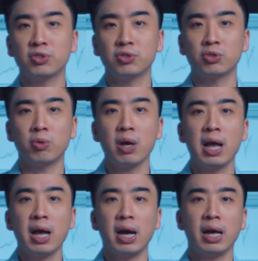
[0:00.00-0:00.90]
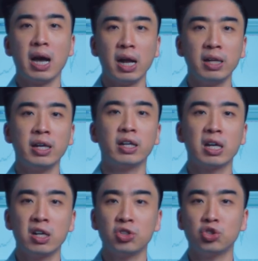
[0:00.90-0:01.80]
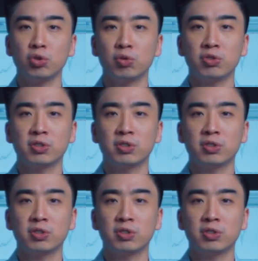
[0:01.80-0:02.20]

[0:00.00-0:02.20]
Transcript: So I highly encourage you to